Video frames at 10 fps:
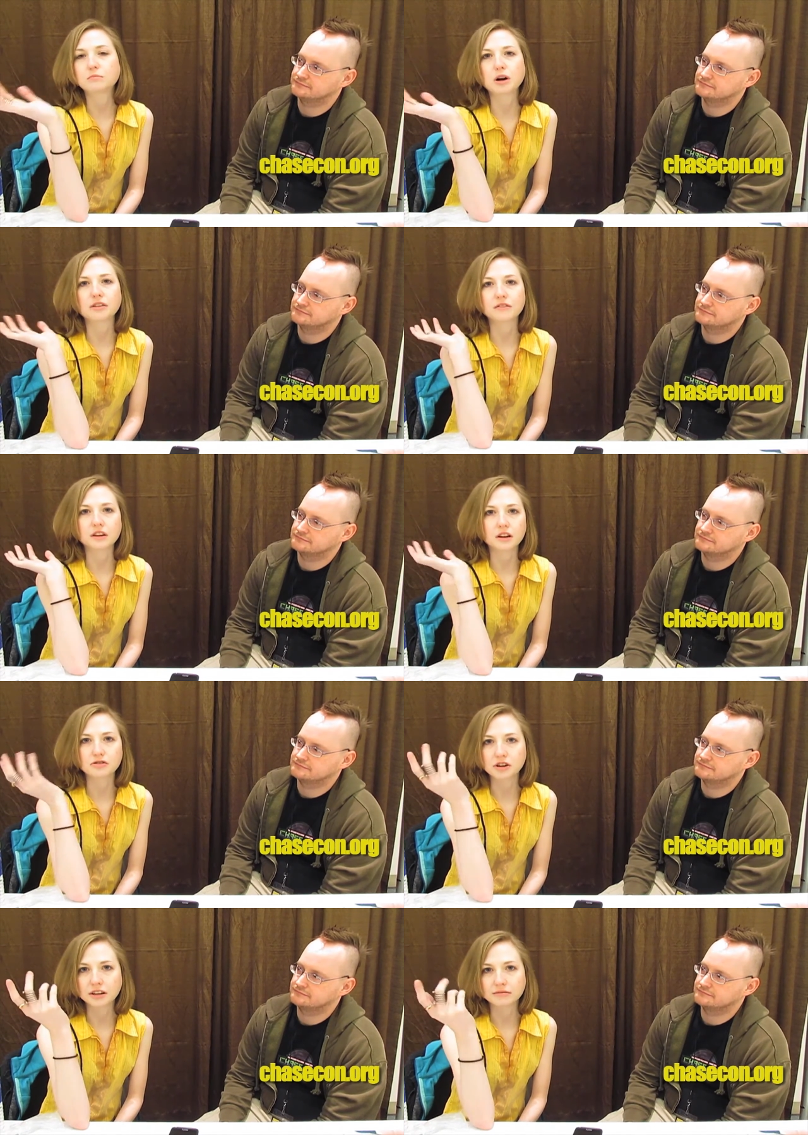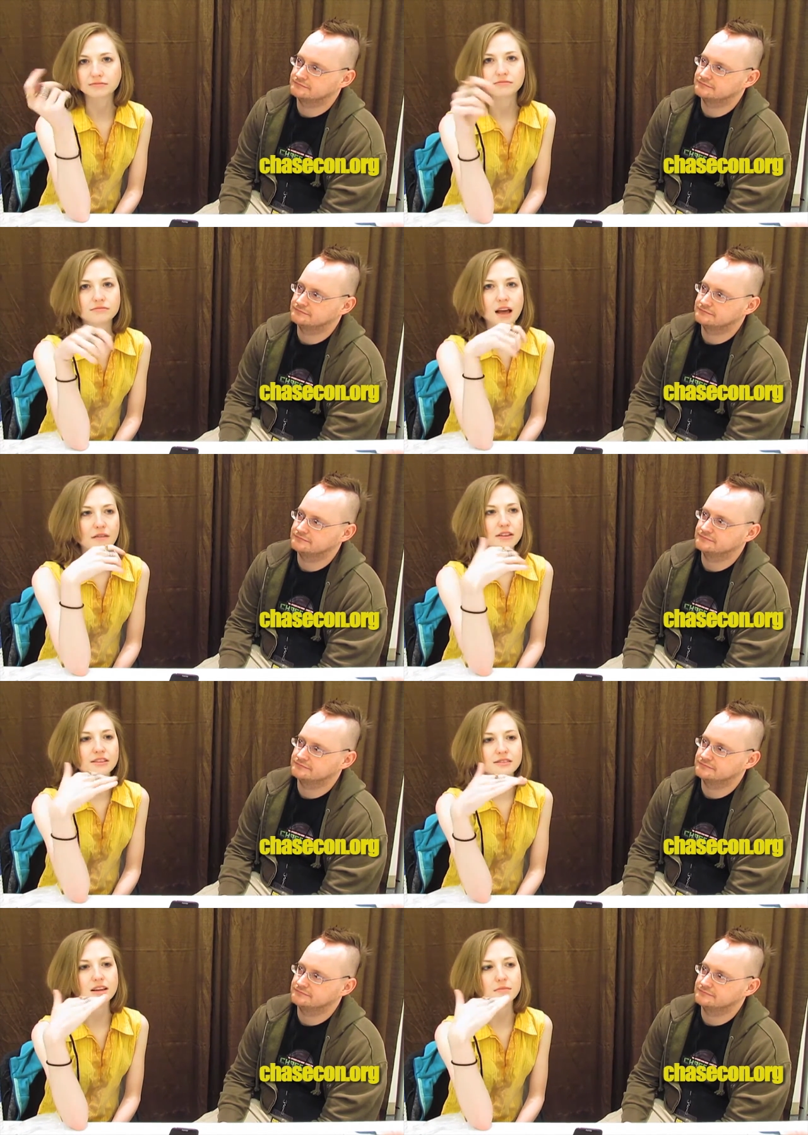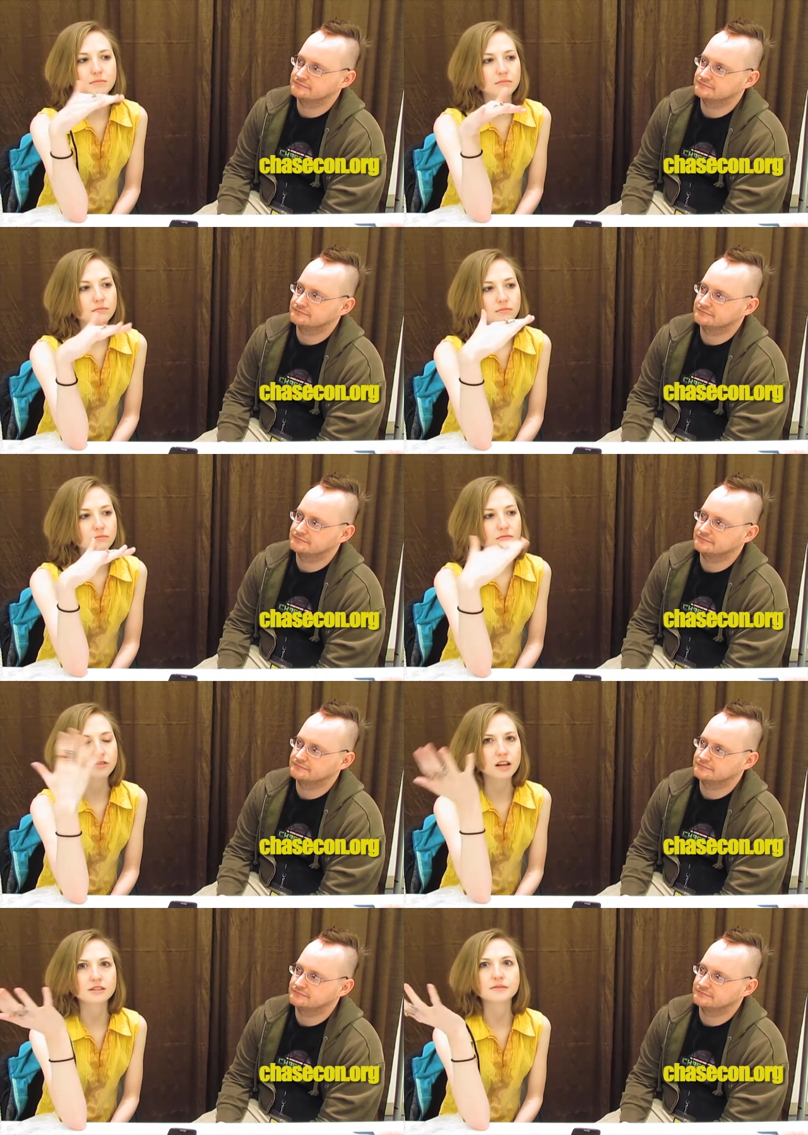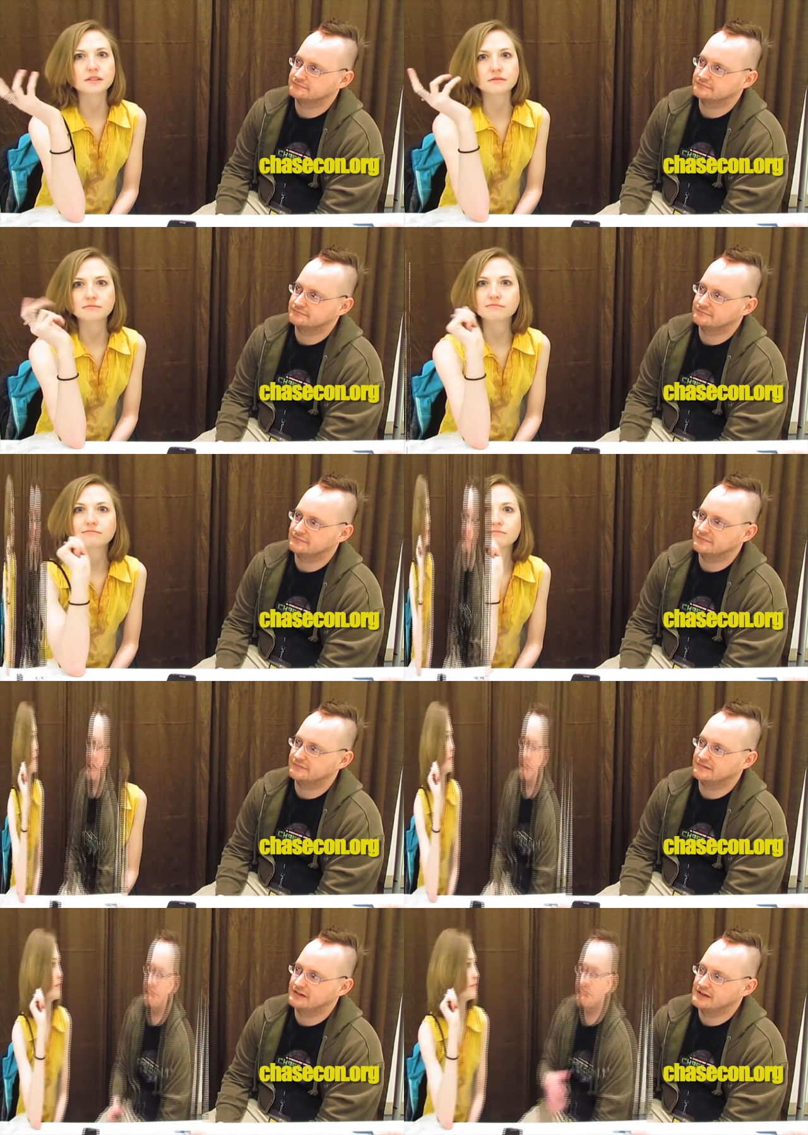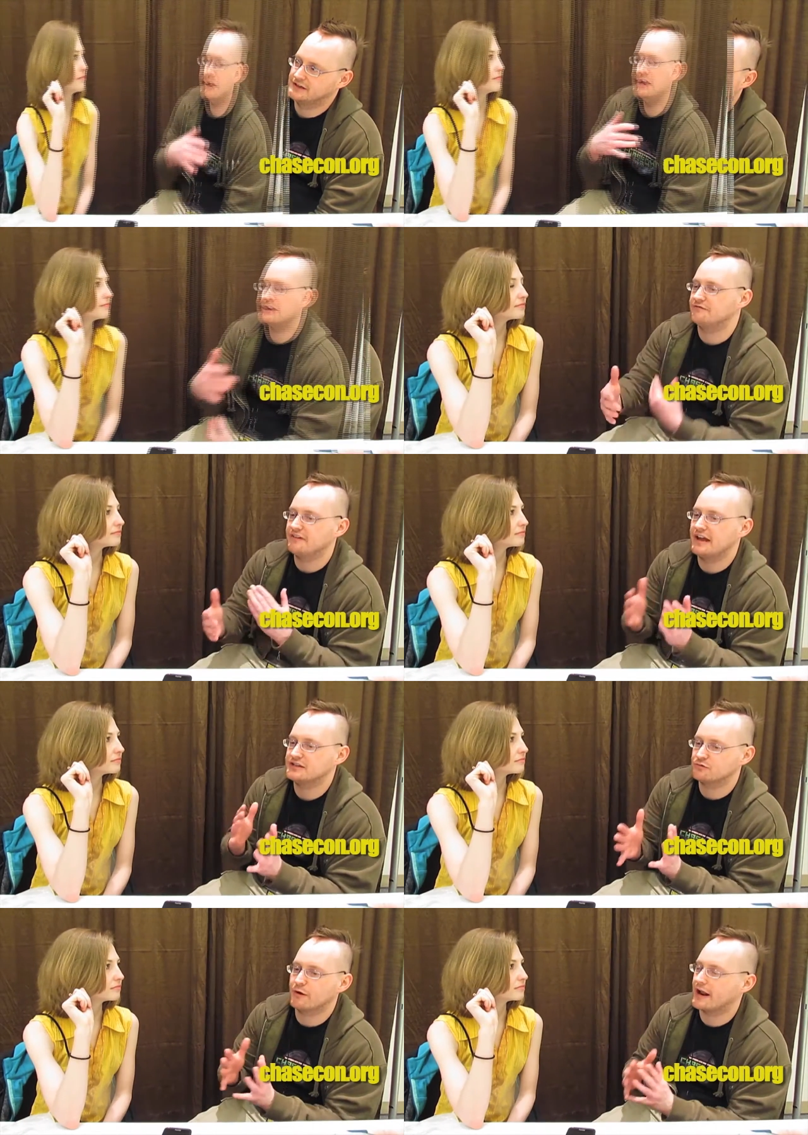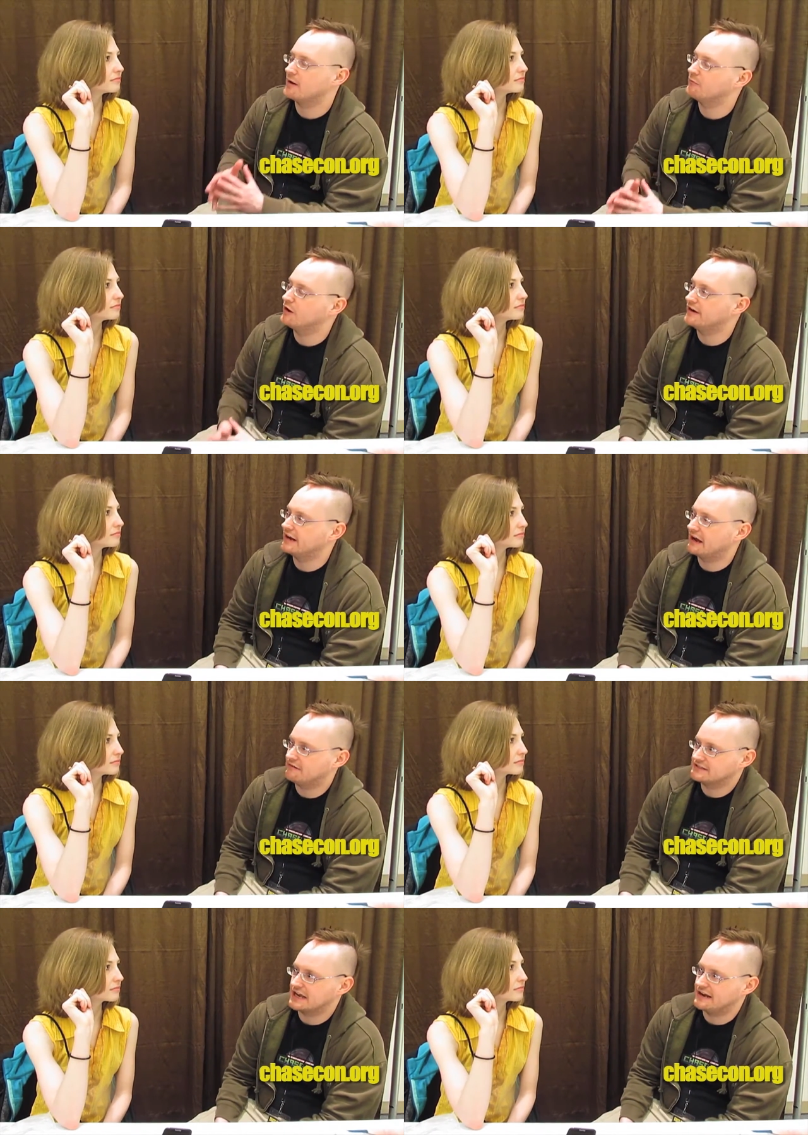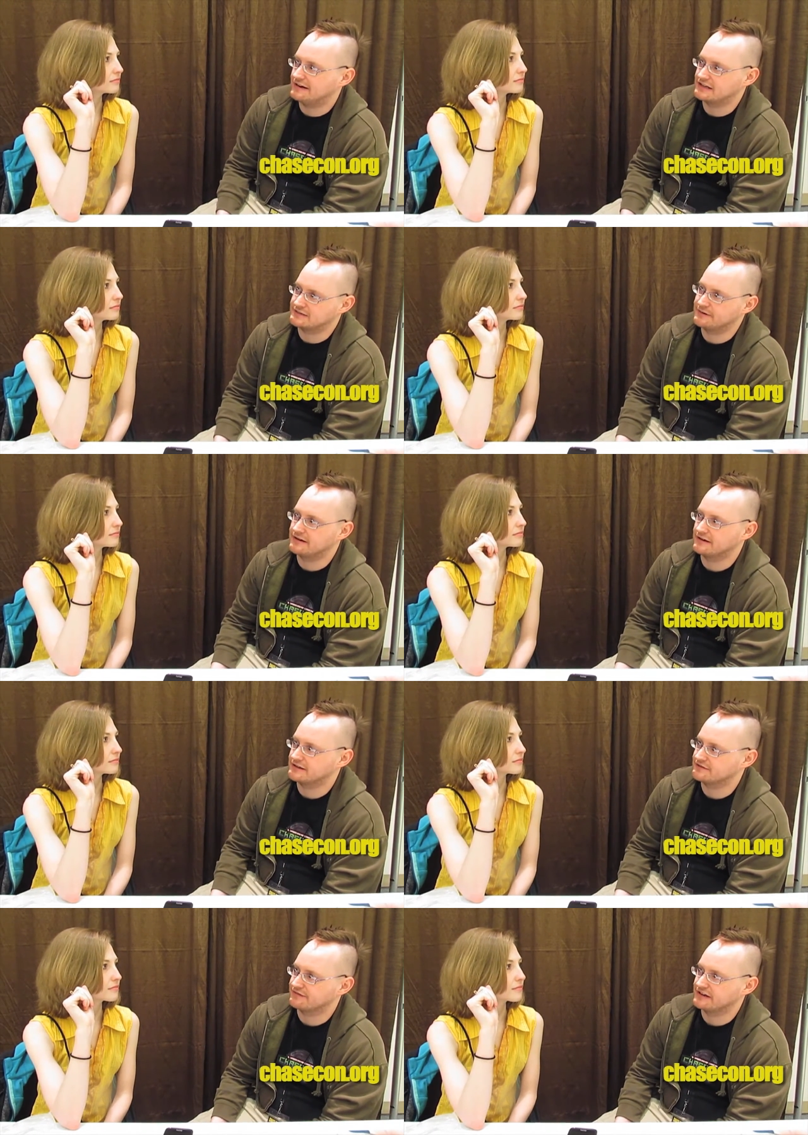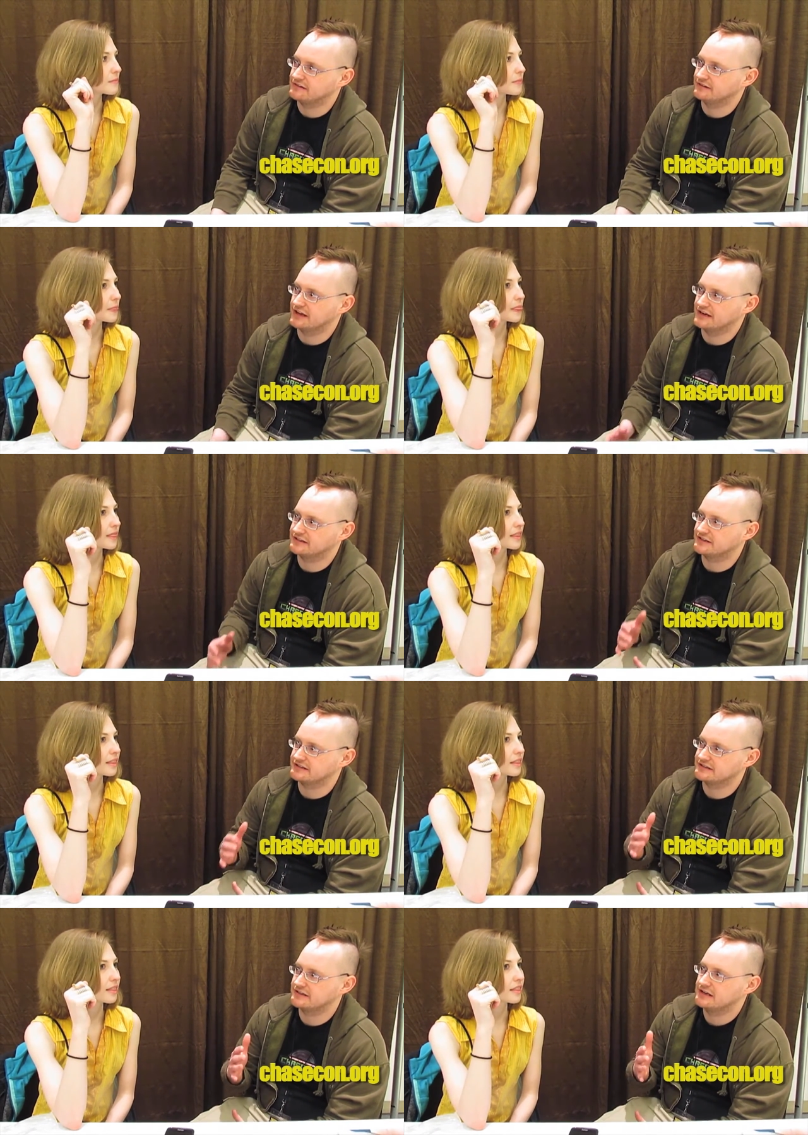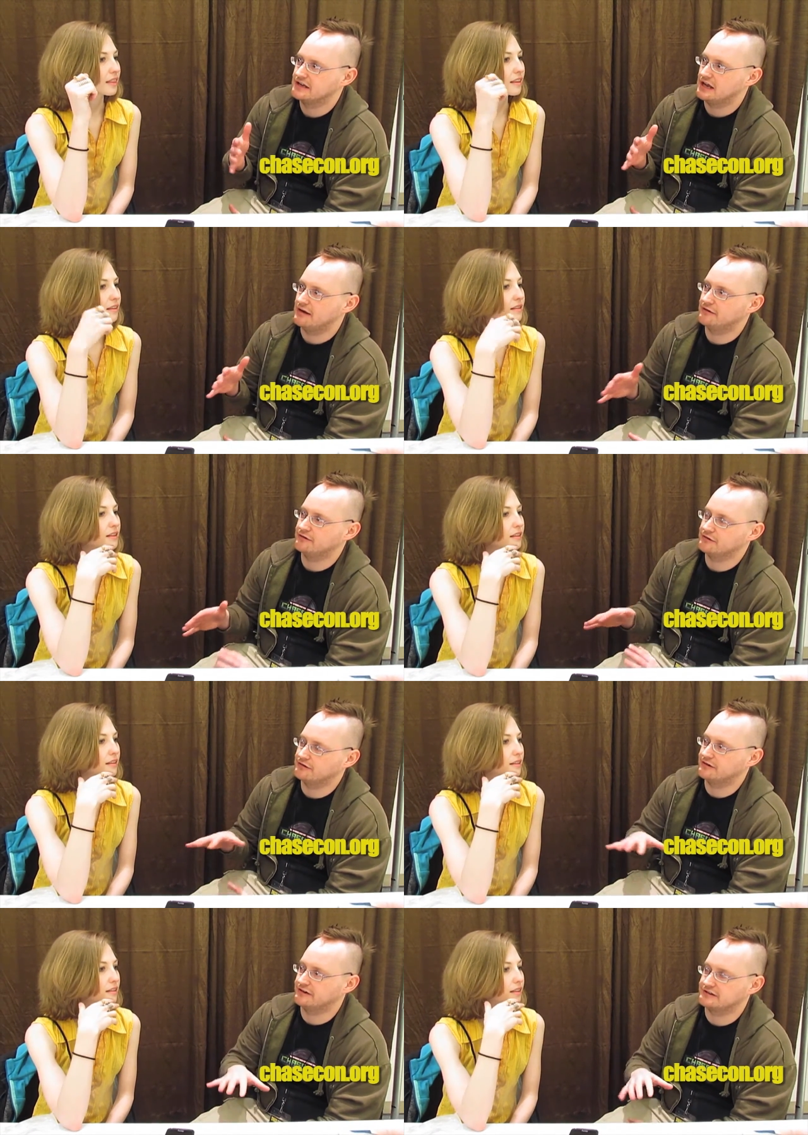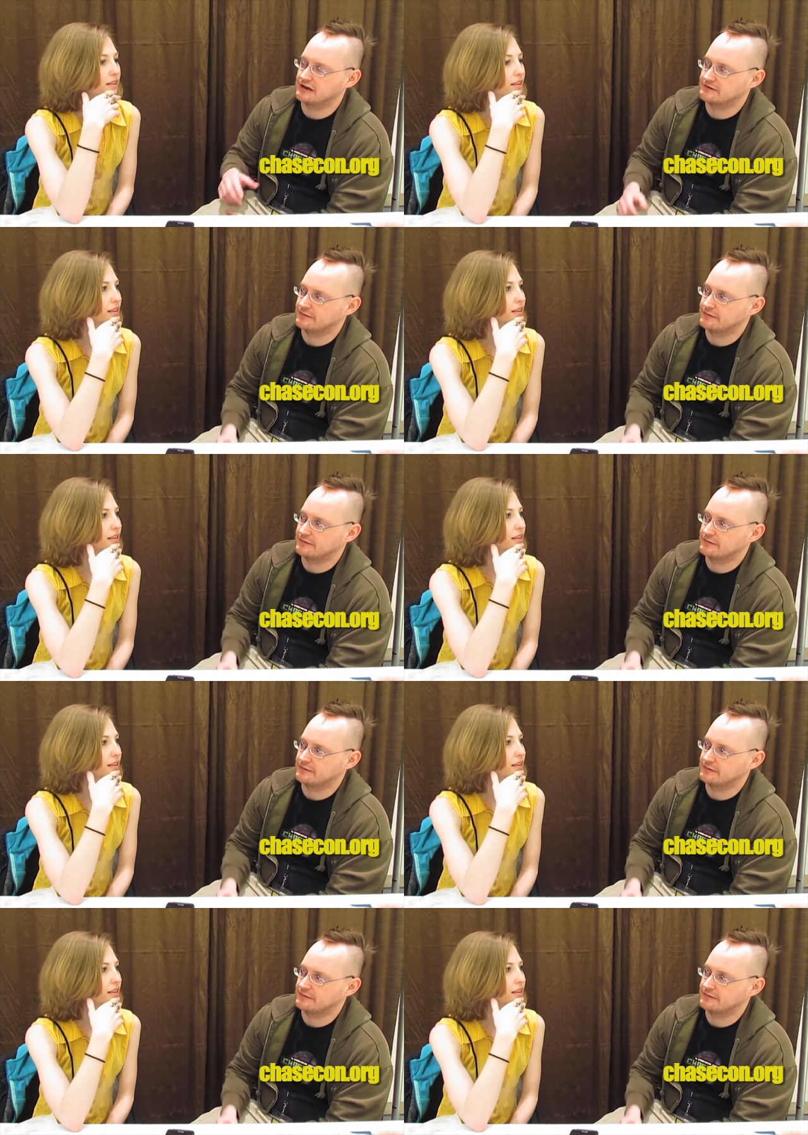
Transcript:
Speaker 1: part of the country, having the same philosophies.
Speaker 2: Meeting the fans one-on-one, how was that an experience for you? Like, just, I know you'd already talked